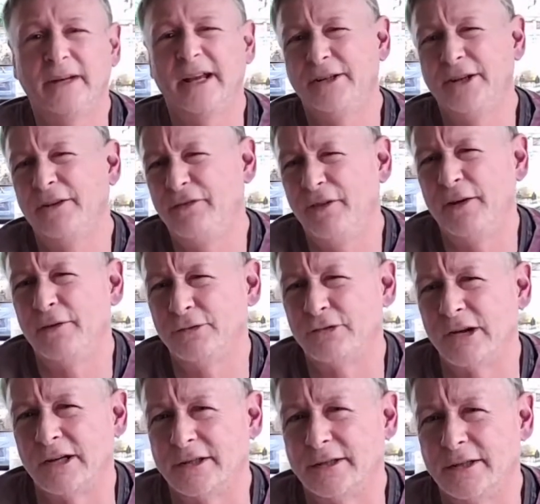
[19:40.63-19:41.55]
And you
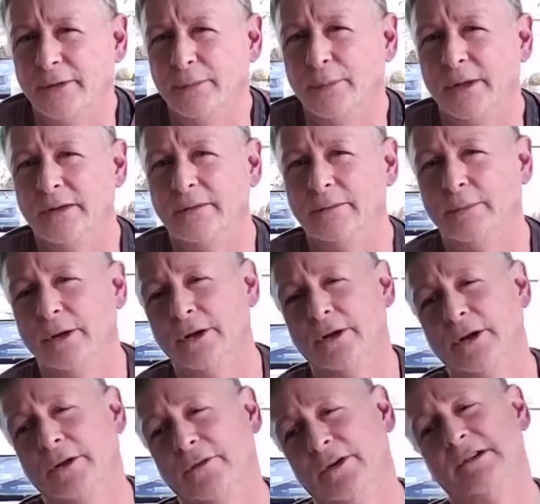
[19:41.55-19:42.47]
felt trusted with
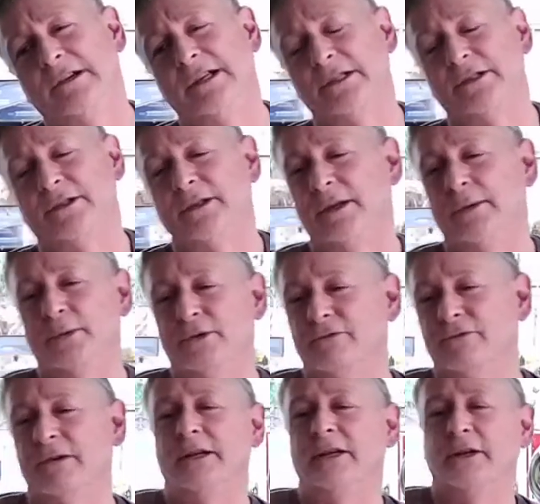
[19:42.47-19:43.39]
Oliver. He
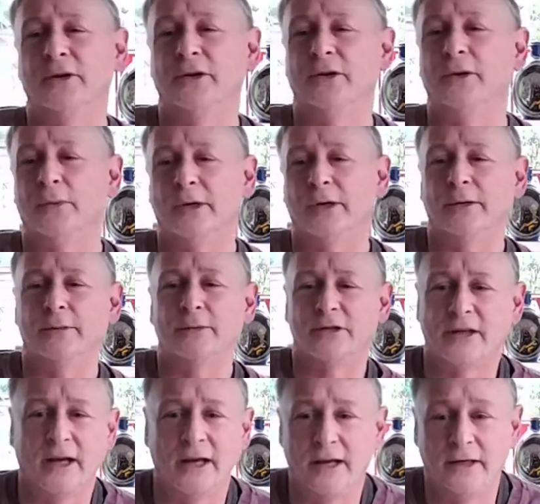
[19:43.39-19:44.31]
was really good at what he
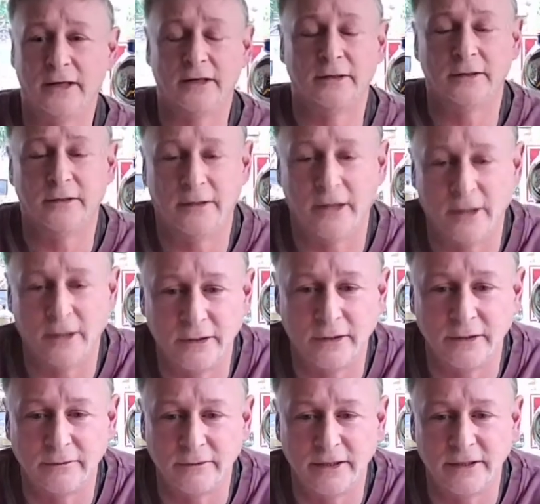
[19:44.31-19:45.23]
was saying, and
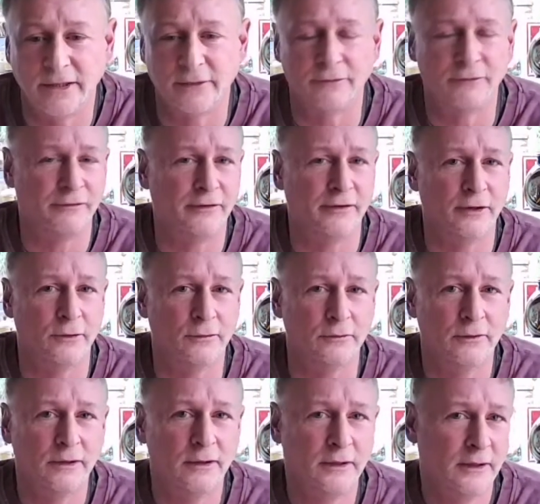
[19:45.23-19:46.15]
you didn't
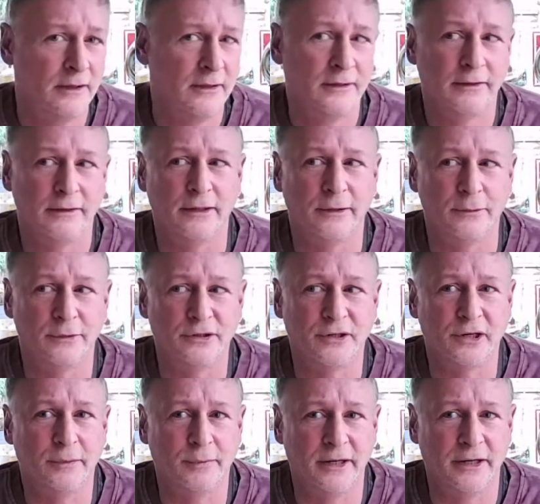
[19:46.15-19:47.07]
feel that it was
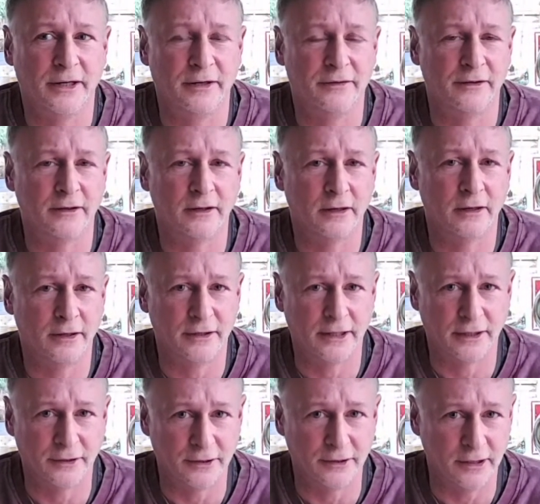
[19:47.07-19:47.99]
going to be anything like
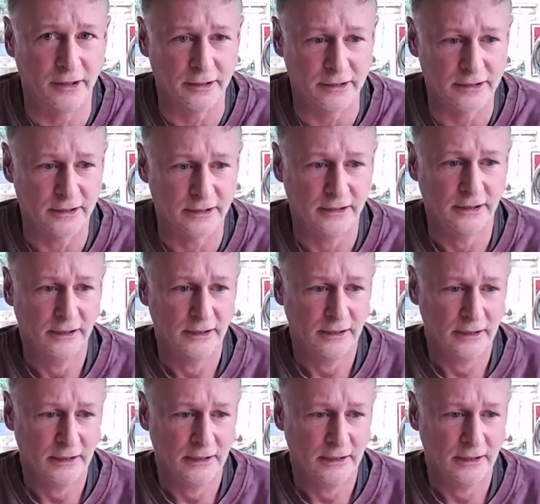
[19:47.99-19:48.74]
the other nights.